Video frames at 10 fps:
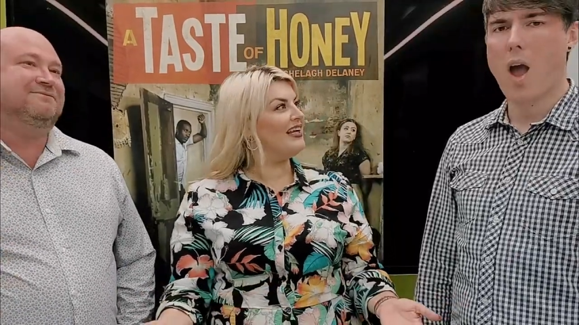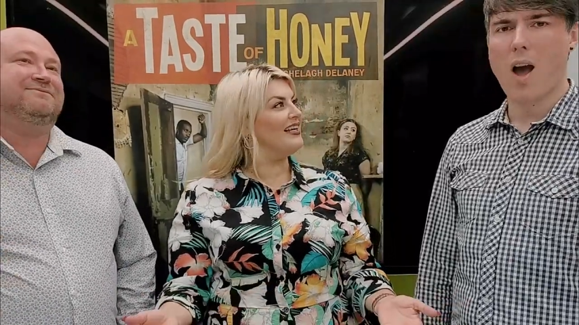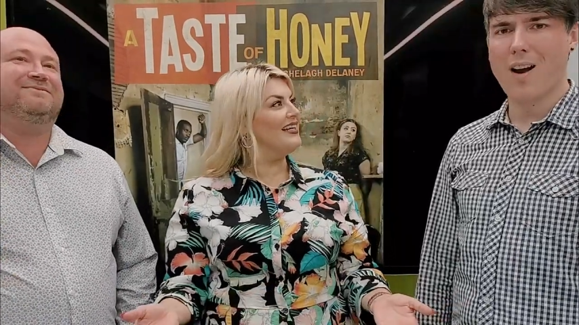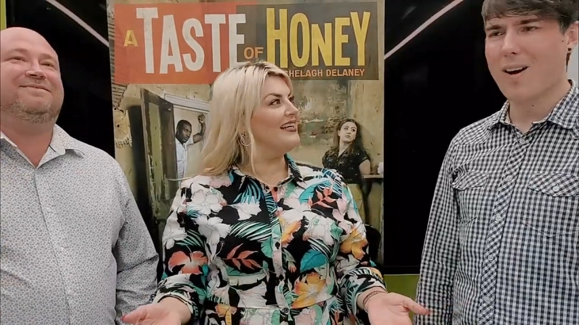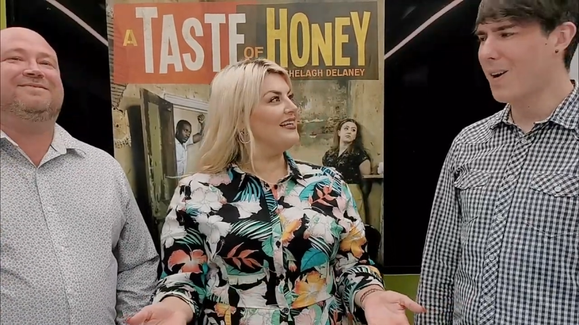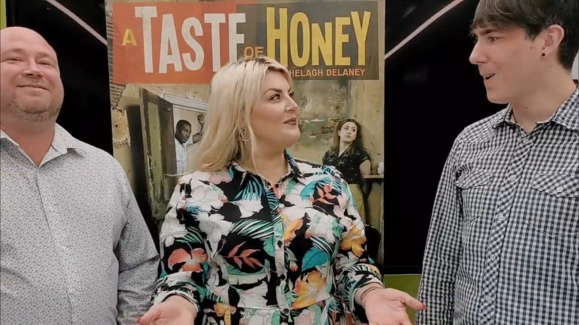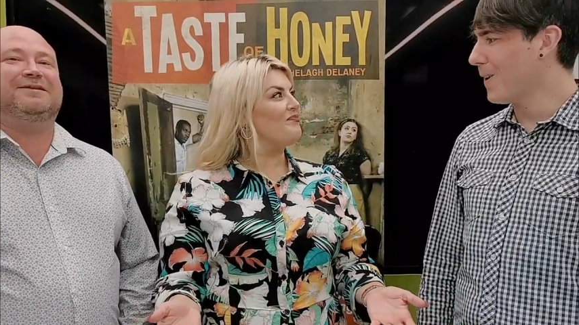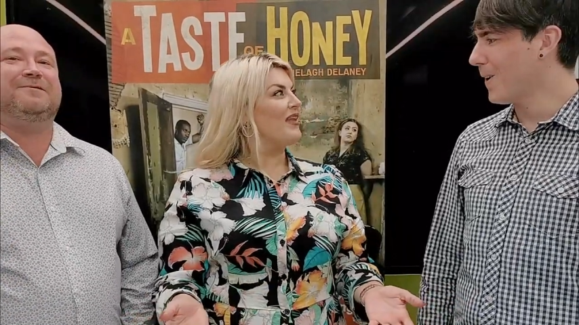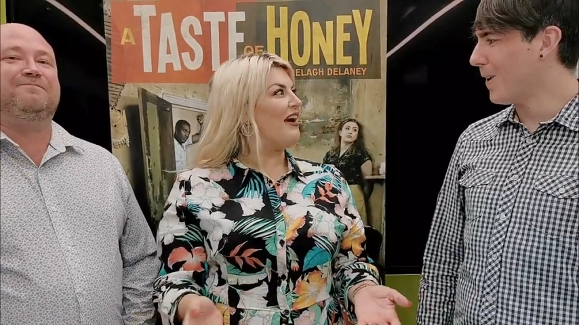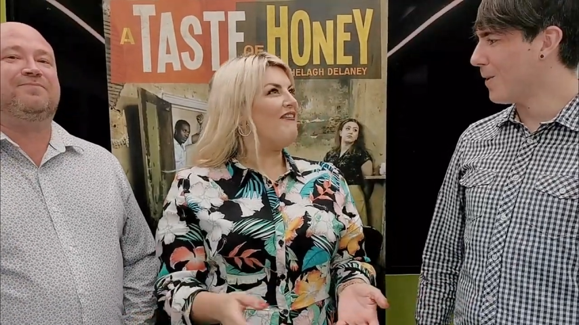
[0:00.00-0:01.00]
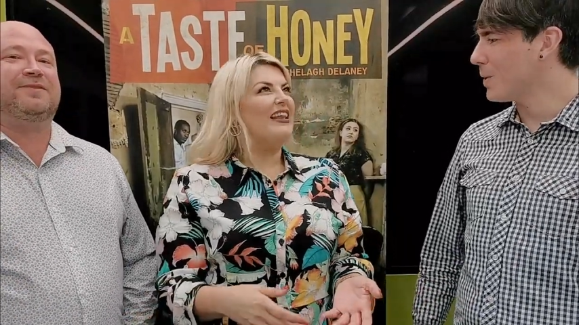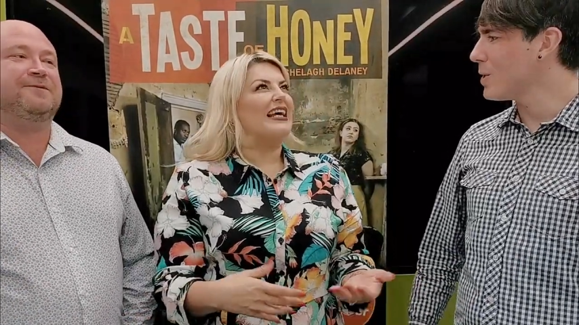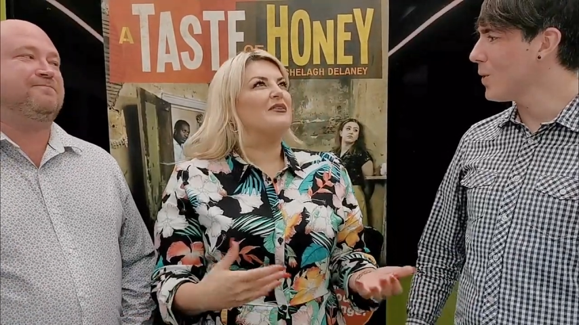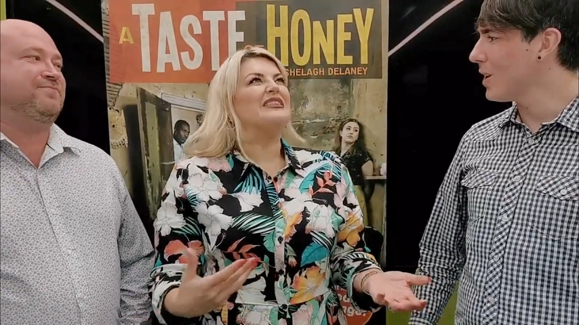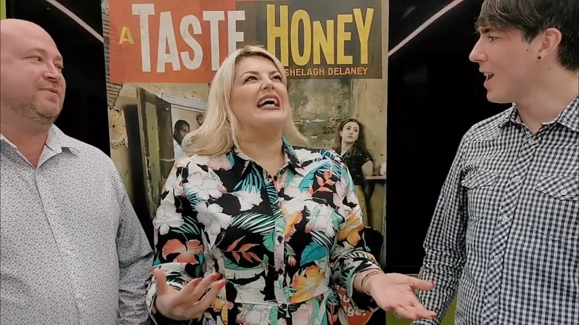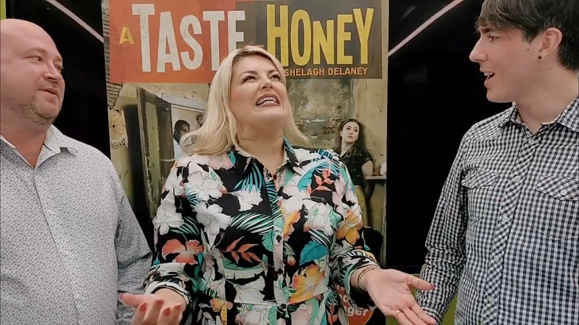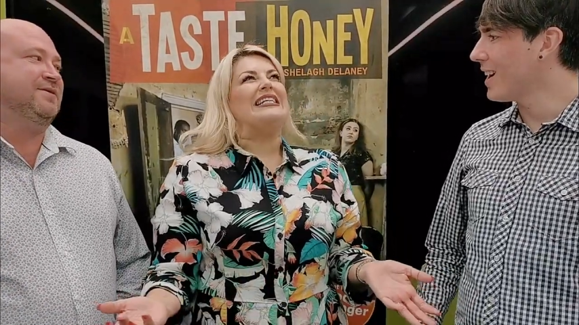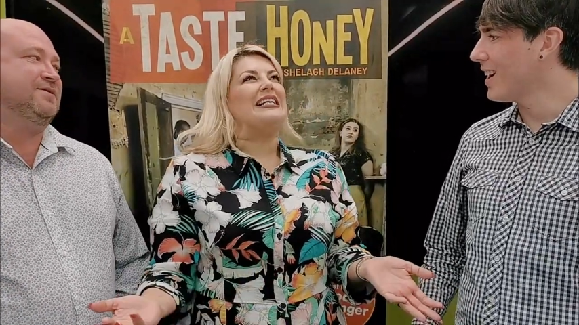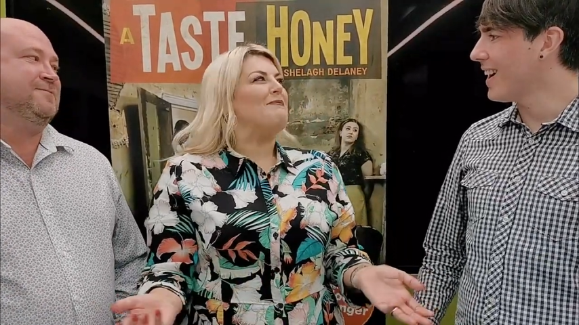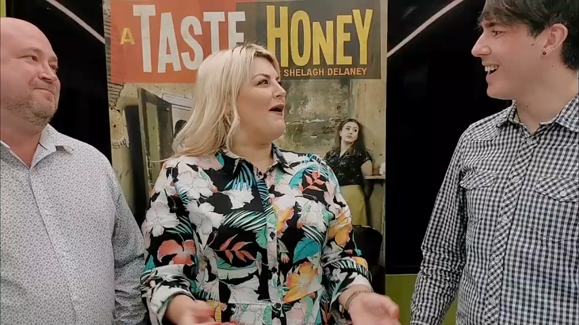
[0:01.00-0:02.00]
Speaker 1: Oh. I felt like I was at a
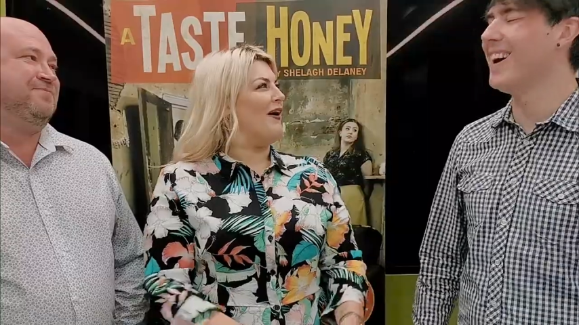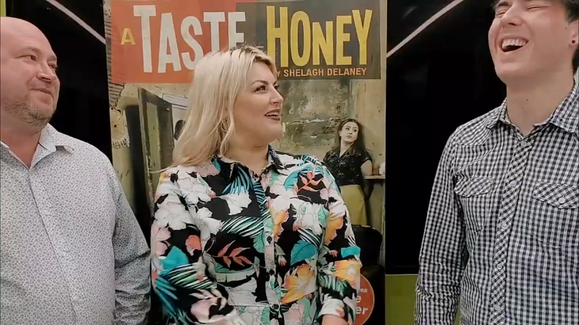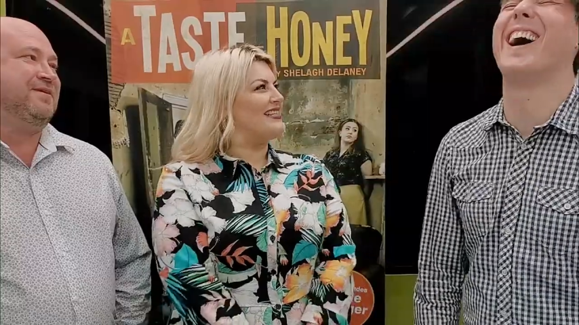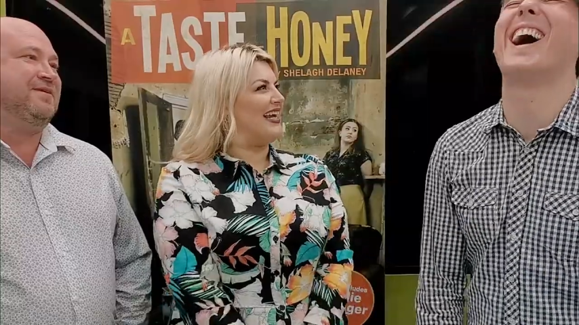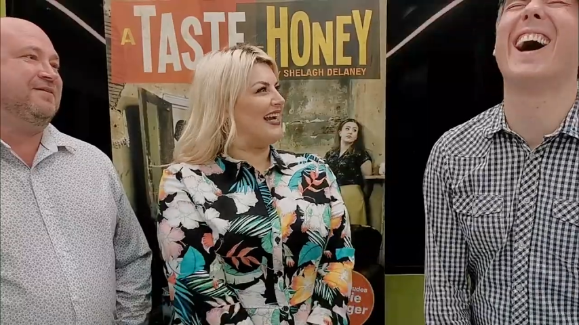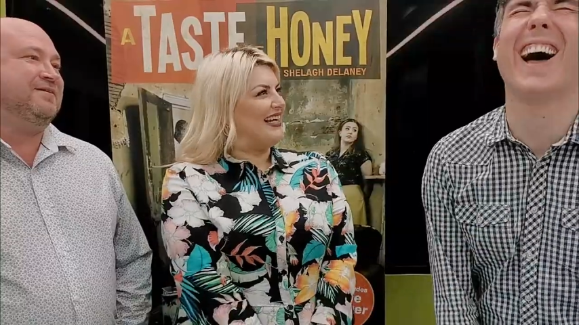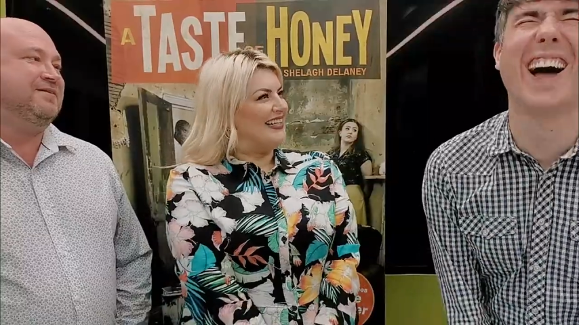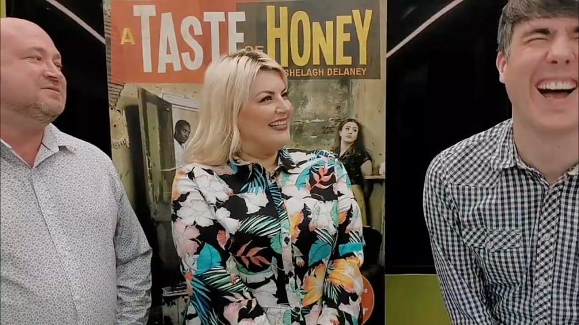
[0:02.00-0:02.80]
dinner party.